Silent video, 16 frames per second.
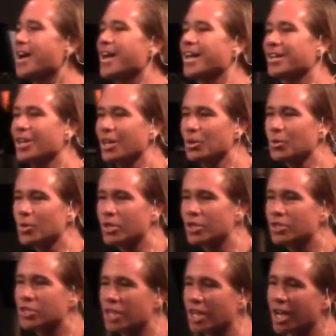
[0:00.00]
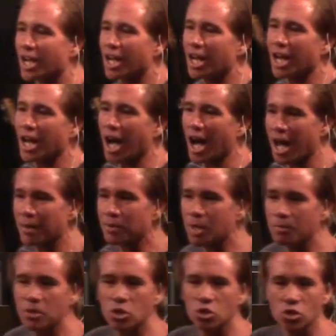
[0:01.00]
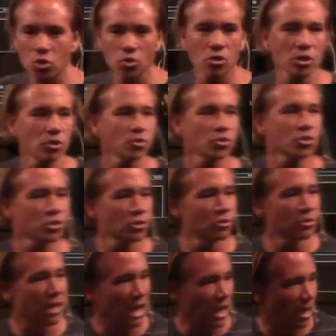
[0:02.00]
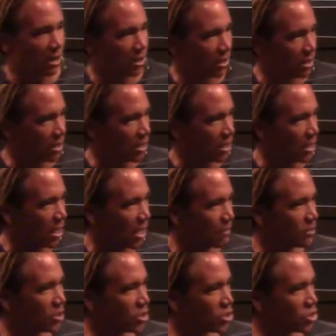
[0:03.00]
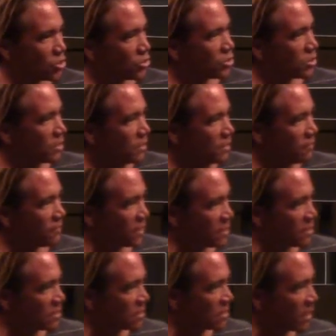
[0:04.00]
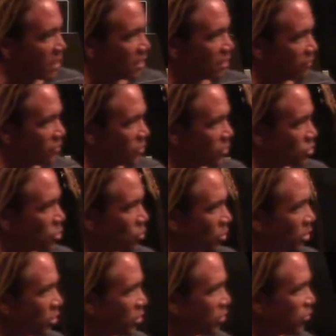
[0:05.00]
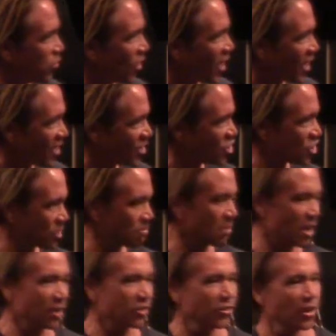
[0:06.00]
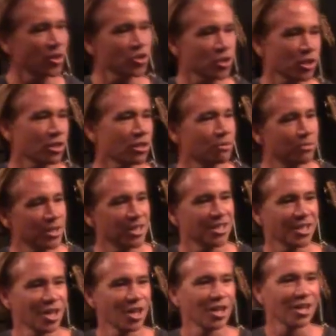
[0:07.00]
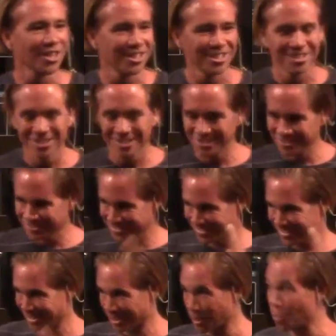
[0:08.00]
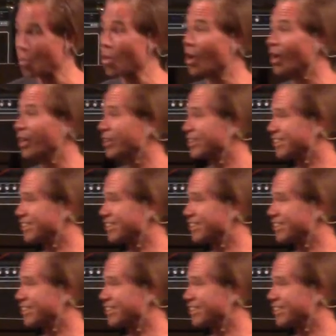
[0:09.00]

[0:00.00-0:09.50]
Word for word: In other words, I'm going to be so close to you now. I'm going to choose to live inside of you, to where your thoughts and my thoughts are going to be one.